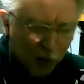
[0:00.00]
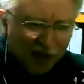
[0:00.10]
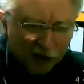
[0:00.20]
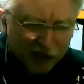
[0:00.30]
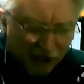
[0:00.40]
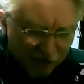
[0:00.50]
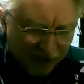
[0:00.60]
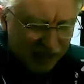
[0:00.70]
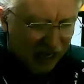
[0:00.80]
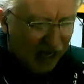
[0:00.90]
Why not have
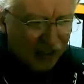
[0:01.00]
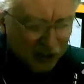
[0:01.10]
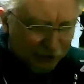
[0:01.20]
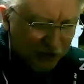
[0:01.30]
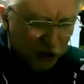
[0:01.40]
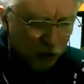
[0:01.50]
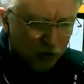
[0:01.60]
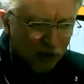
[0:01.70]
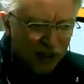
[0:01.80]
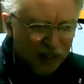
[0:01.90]
this artificial